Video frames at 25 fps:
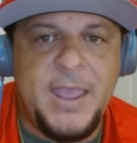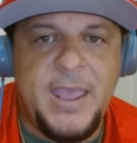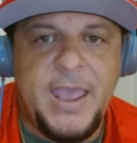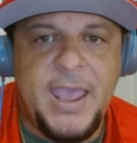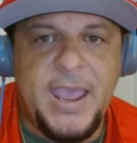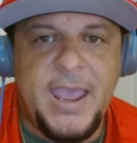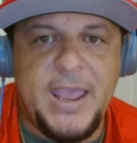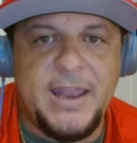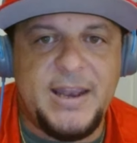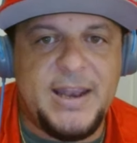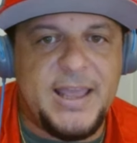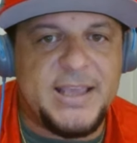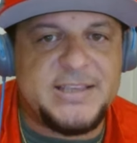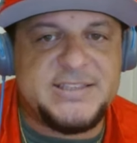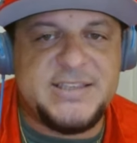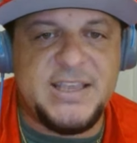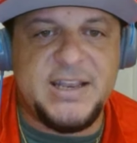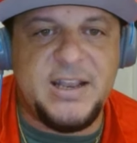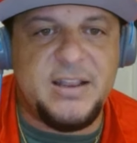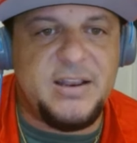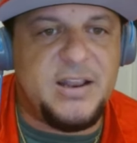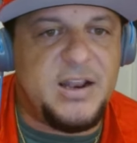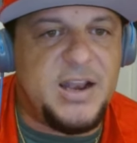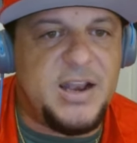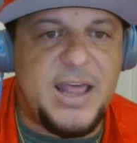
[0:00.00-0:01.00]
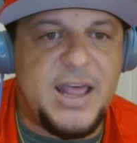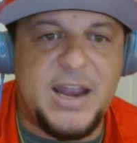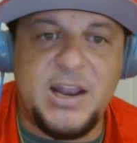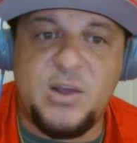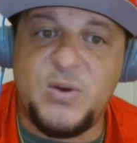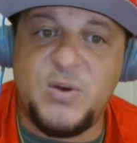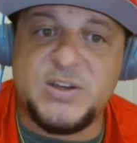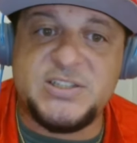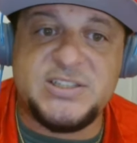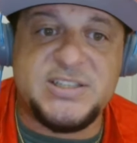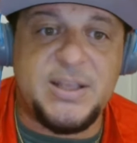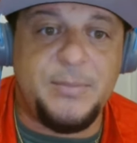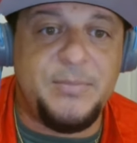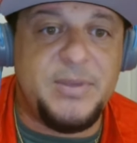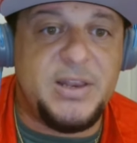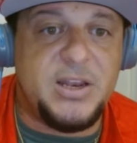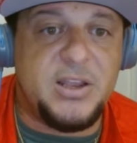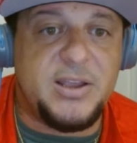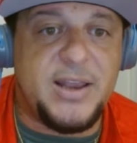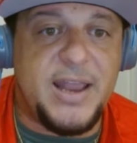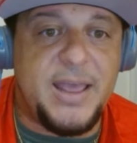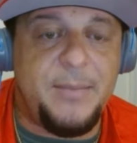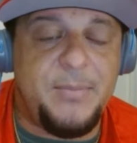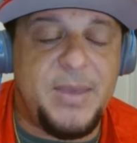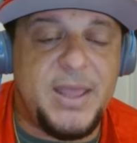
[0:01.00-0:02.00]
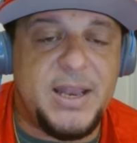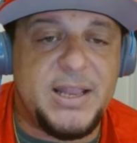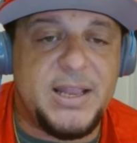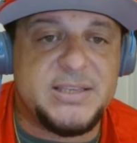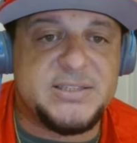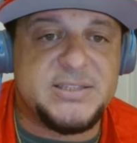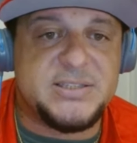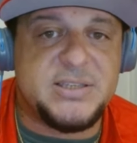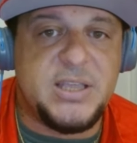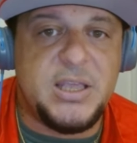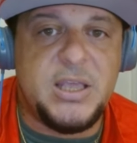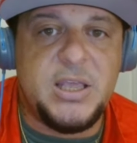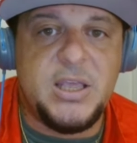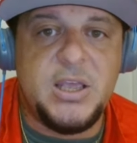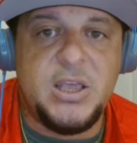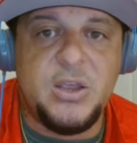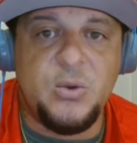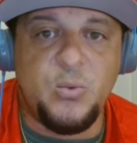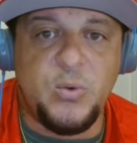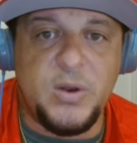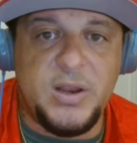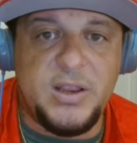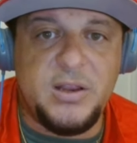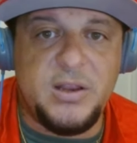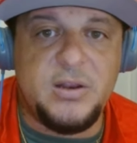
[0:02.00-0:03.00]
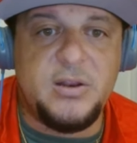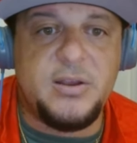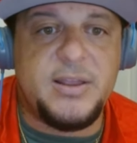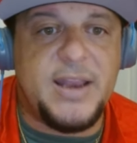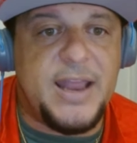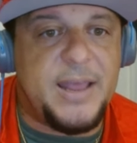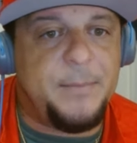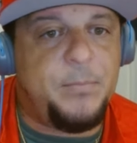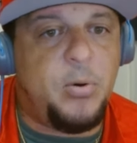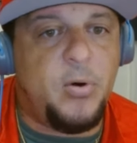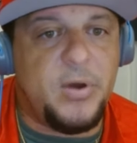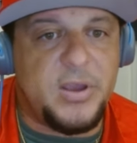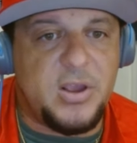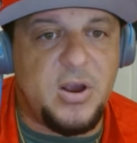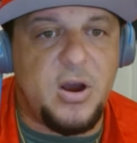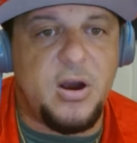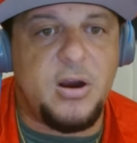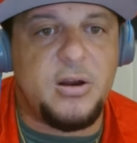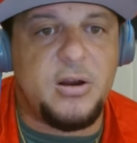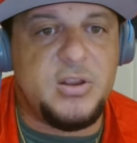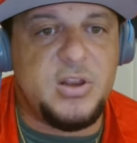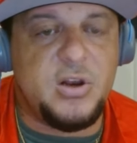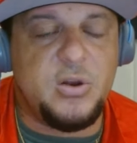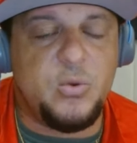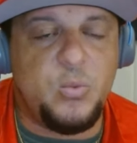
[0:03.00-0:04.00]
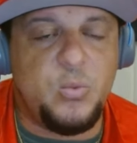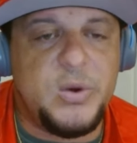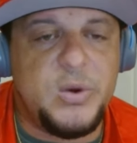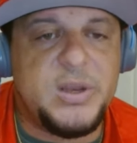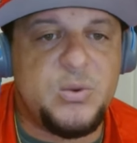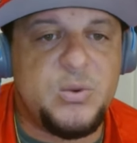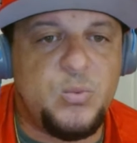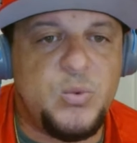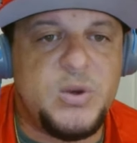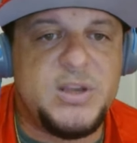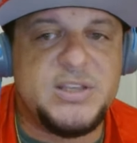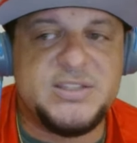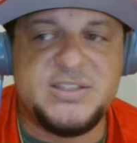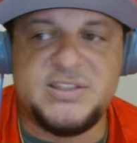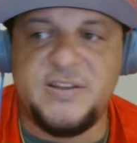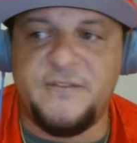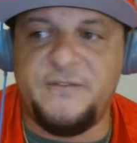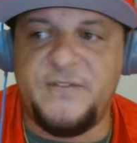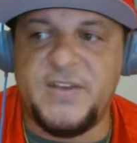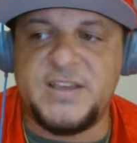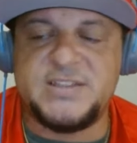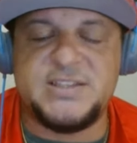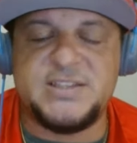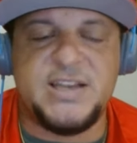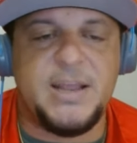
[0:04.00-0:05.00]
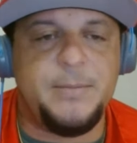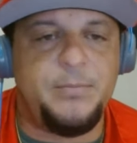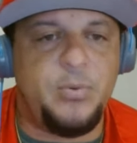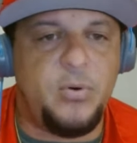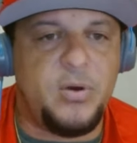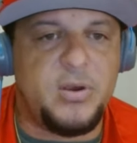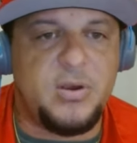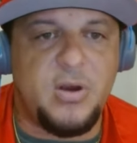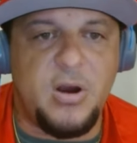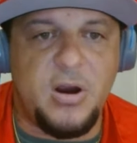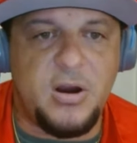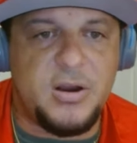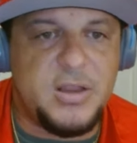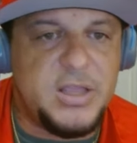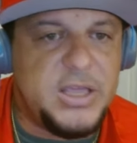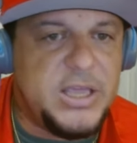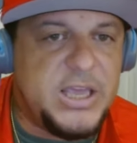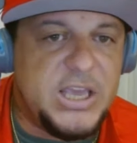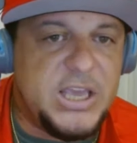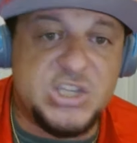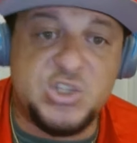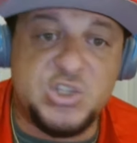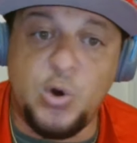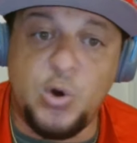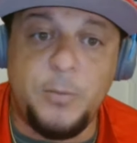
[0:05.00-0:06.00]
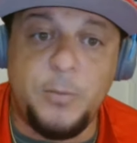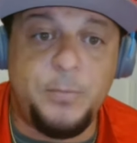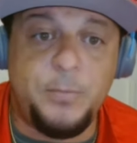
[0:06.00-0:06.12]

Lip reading: And like I said, a lot of questions I'm going to be looking at, man, is really looking at point guard. You know, what is the vision at point guard? Is Jordan